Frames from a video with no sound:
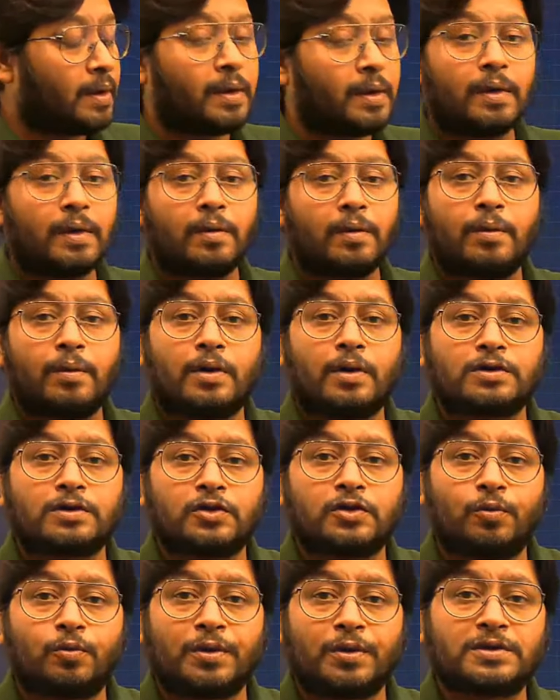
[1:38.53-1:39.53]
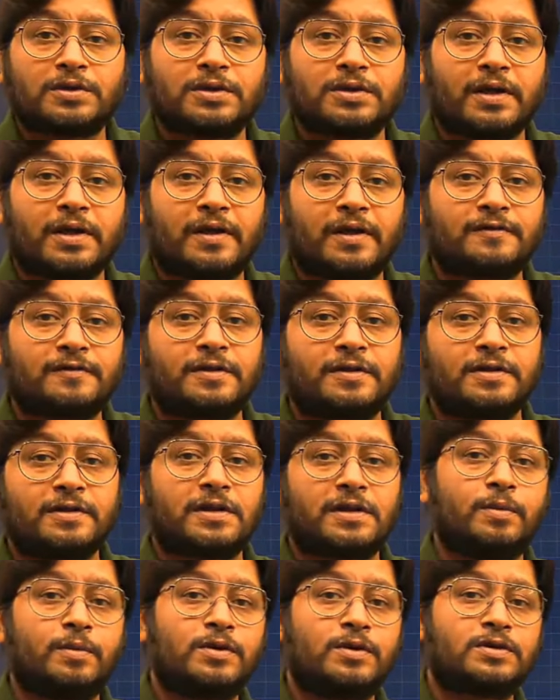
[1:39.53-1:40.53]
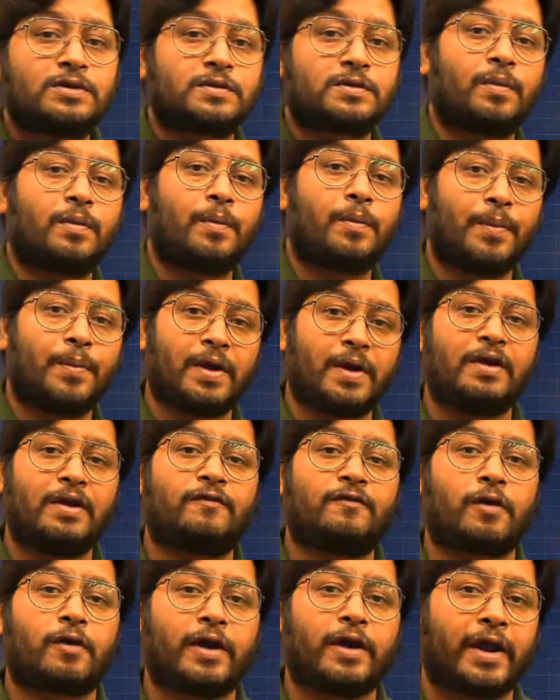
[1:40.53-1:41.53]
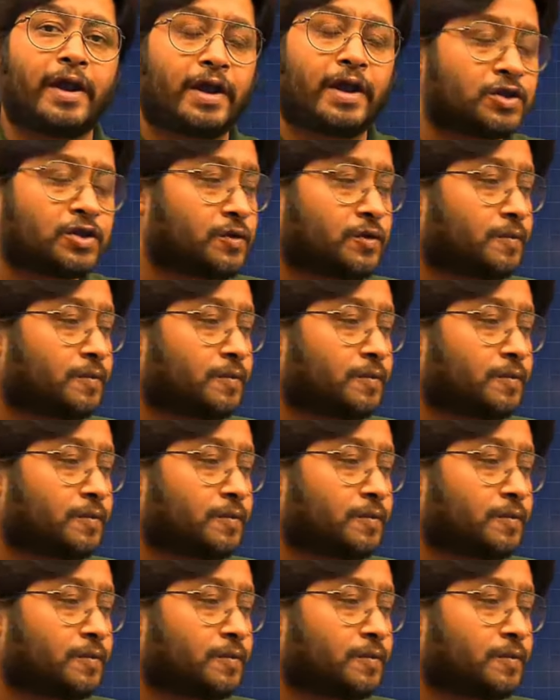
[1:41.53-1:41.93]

because UPSC gives the syllabus merely for indication.